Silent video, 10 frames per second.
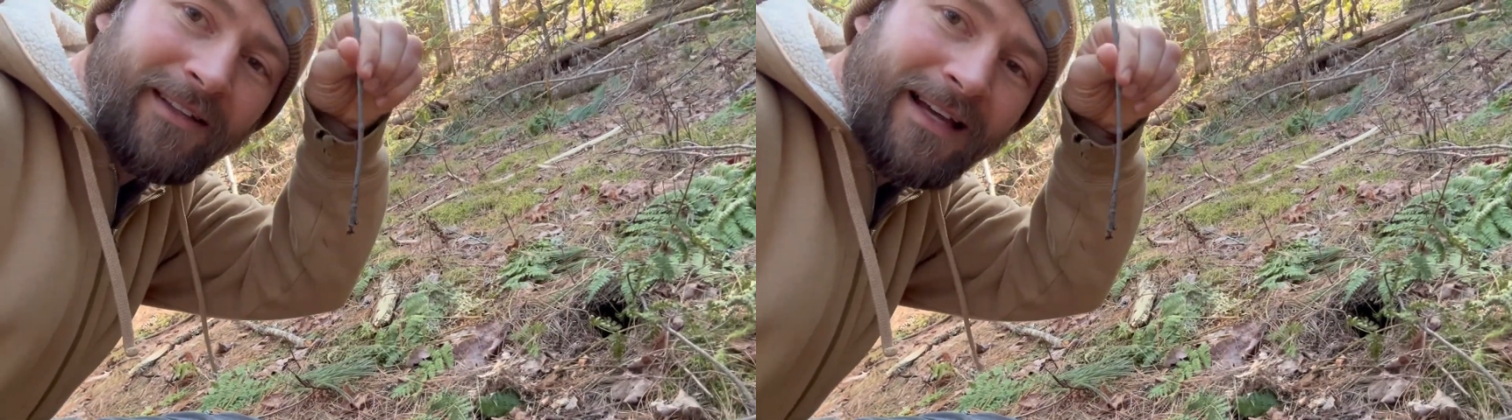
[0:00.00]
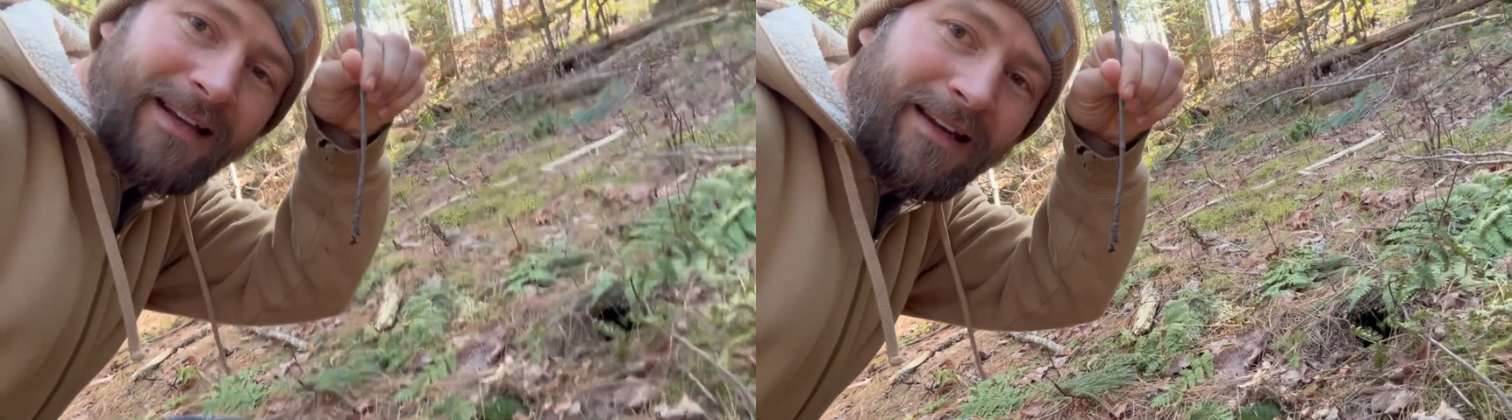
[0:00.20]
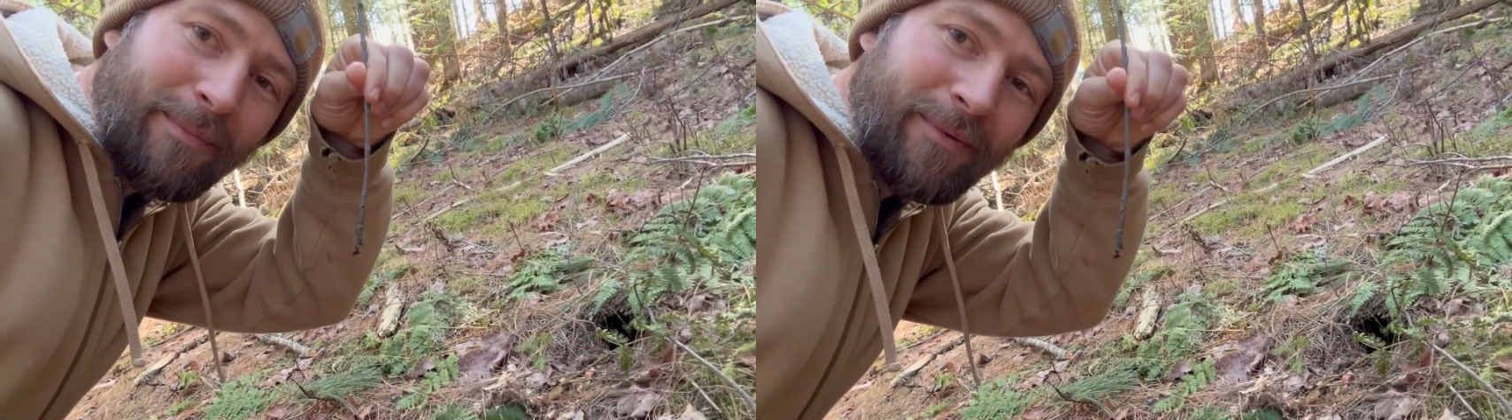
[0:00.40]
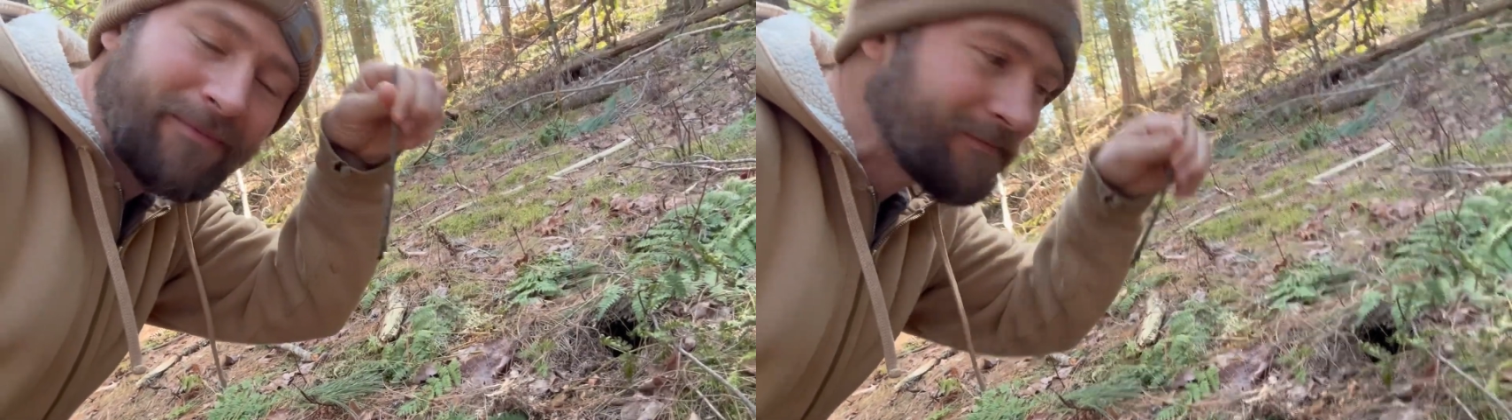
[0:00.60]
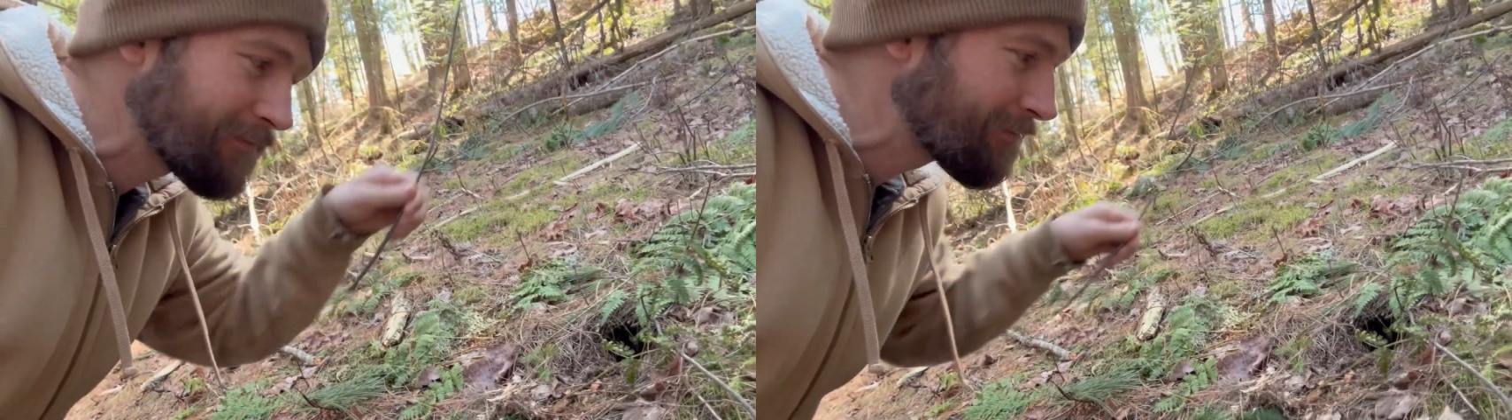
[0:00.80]
that deep.
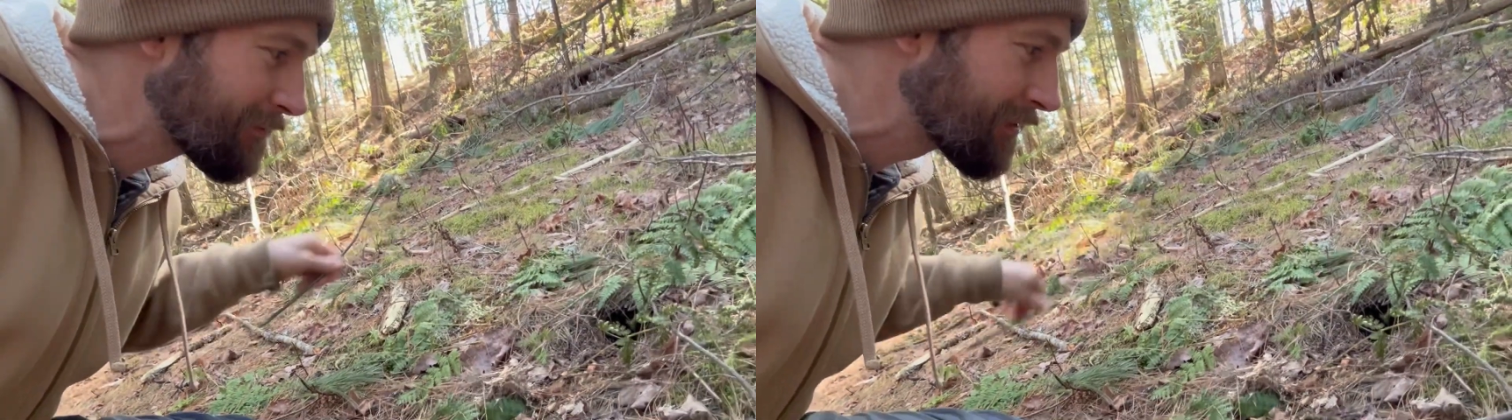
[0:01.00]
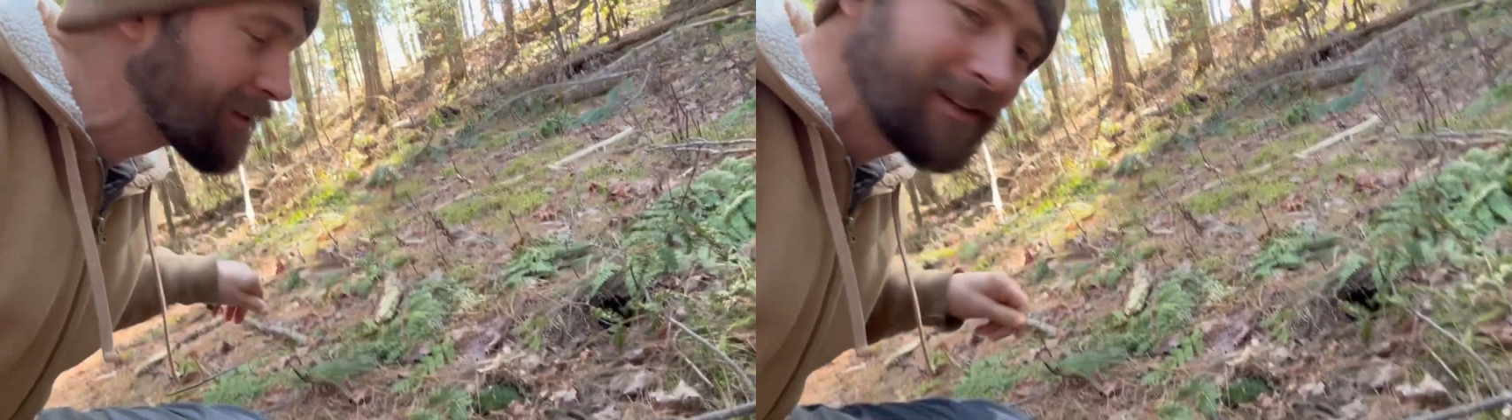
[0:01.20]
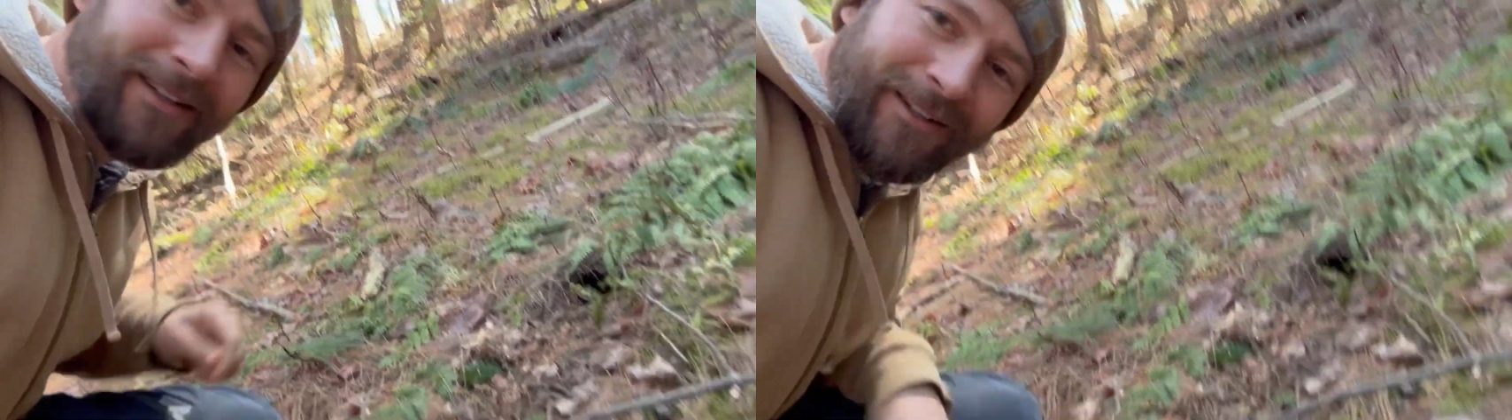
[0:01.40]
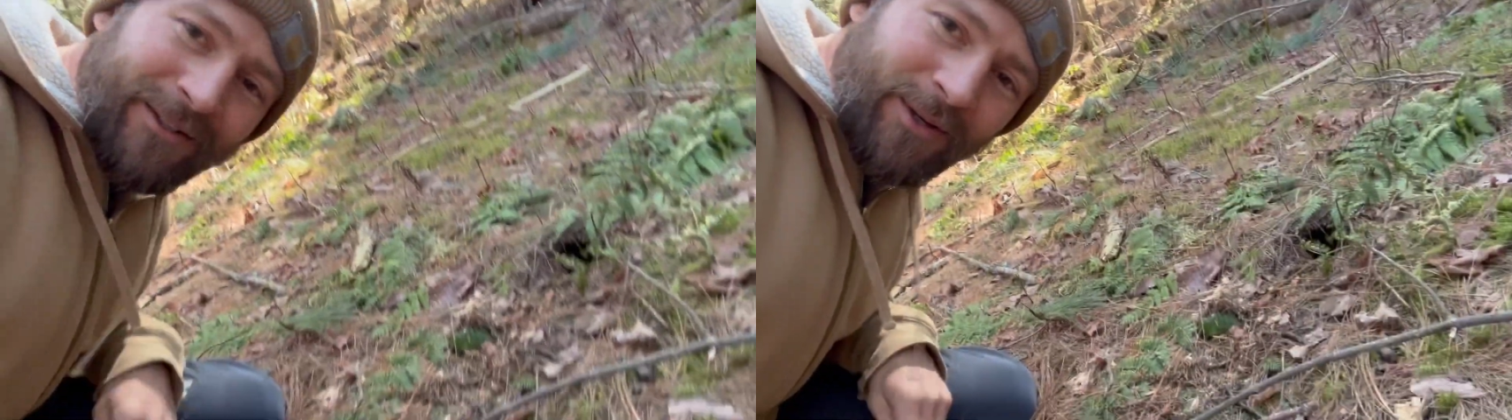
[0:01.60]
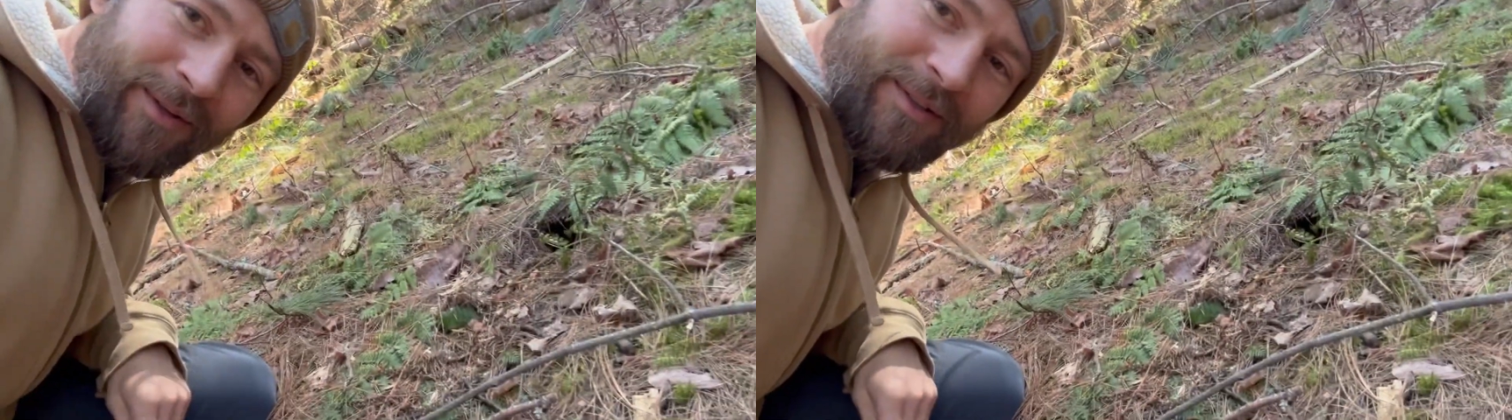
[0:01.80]

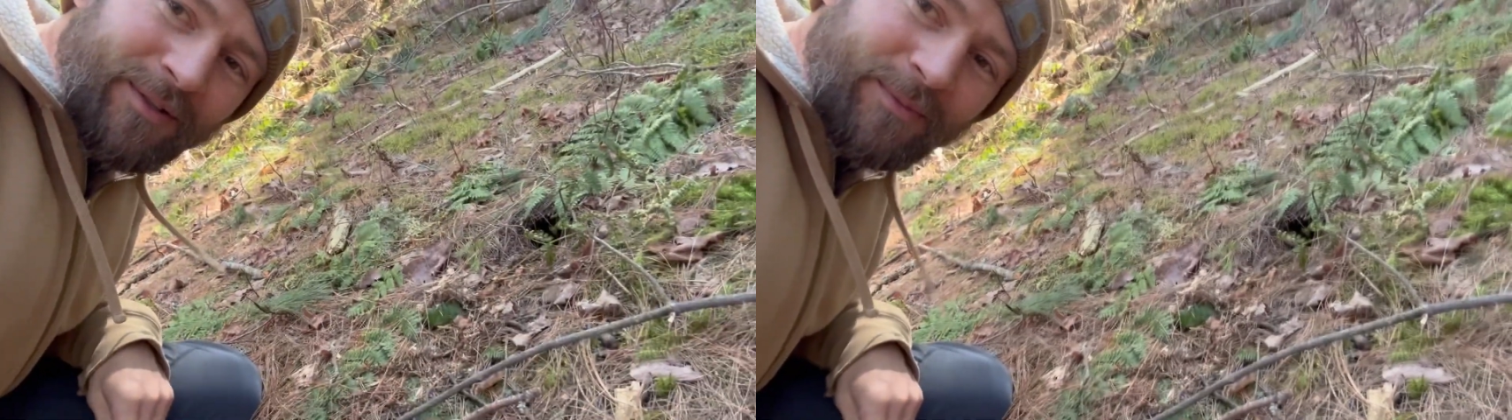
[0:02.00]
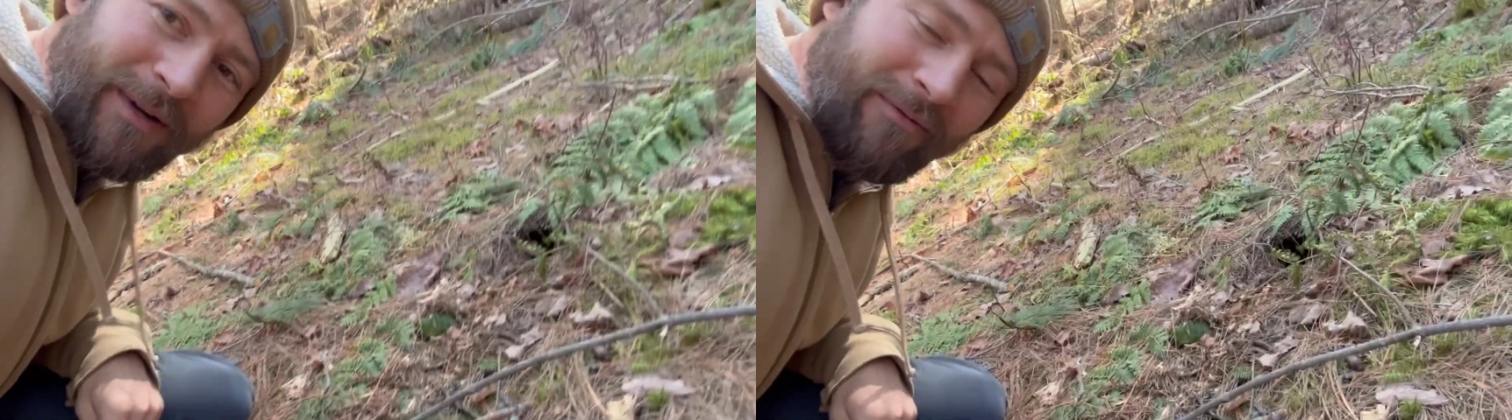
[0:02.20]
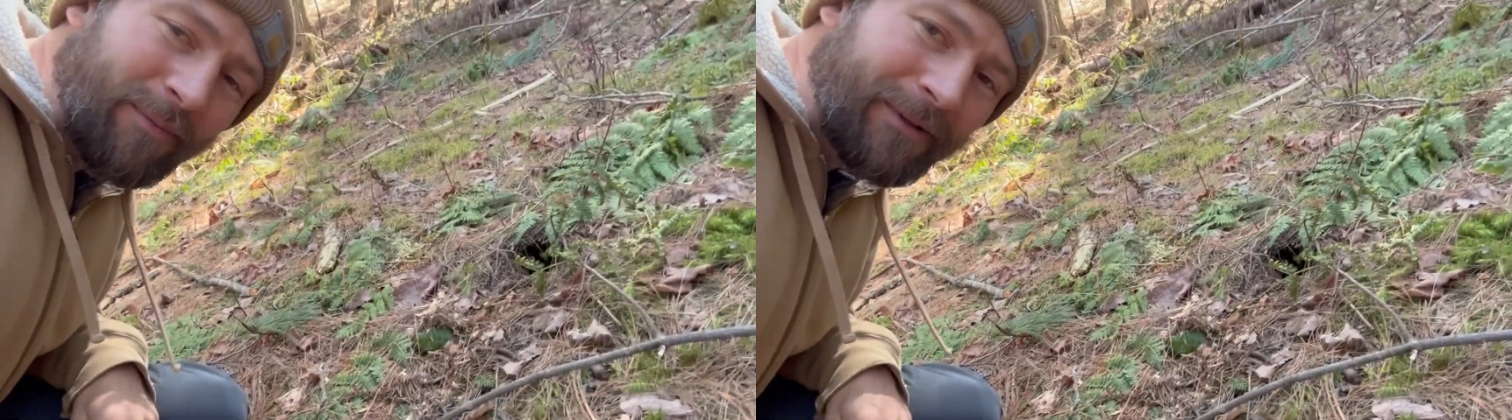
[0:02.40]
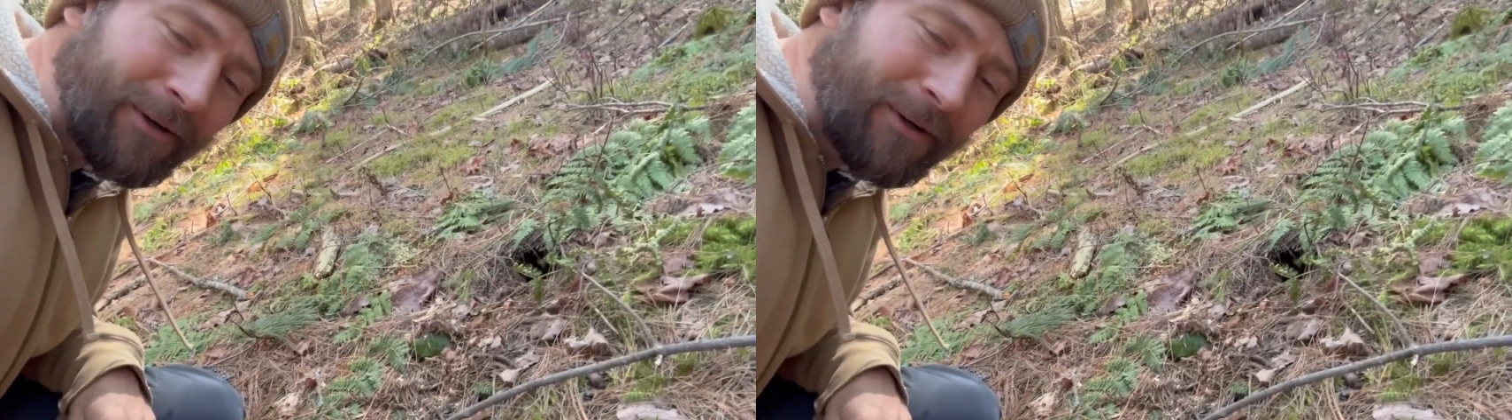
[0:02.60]
So this is probably a